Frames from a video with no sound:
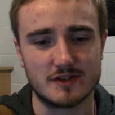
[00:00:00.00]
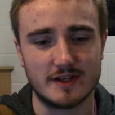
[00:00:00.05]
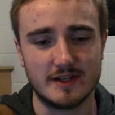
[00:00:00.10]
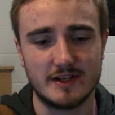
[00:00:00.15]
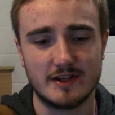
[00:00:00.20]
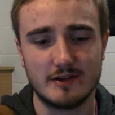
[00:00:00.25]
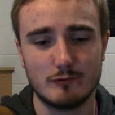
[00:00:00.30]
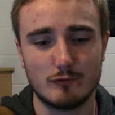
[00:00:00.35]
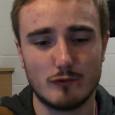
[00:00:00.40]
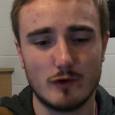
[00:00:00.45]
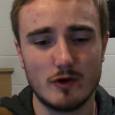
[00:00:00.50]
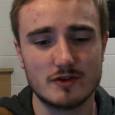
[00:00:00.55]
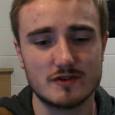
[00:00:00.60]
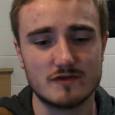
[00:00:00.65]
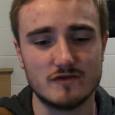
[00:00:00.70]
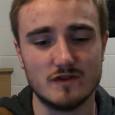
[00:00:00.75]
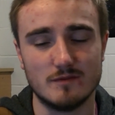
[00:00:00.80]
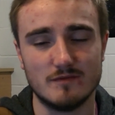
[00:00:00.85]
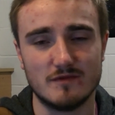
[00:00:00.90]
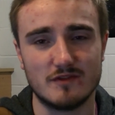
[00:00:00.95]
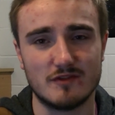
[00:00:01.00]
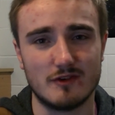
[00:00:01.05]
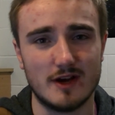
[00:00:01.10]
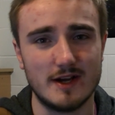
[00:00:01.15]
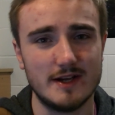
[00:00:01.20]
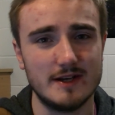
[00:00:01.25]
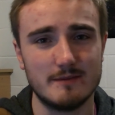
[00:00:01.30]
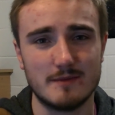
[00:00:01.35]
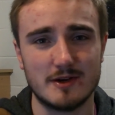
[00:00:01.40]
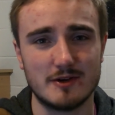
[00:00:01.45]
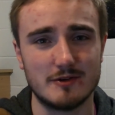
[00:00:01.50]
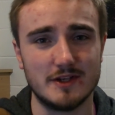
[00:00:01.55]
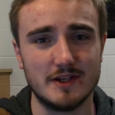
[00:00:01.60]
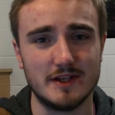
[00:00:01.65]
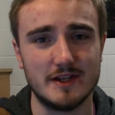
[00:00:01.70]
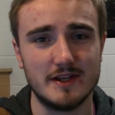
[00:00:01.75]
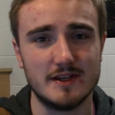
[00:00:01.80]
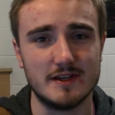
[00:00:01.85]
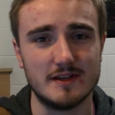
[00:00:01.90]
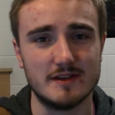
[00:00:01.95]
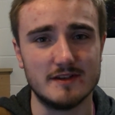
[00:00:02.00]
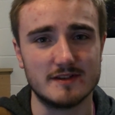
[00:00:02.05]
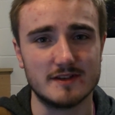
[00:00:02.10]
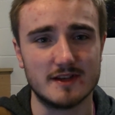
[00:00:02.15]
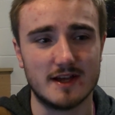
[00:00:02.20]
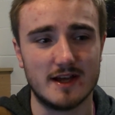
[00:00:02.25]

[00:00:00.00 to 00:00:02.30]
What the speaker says: Like, you can watch them for any amount of years,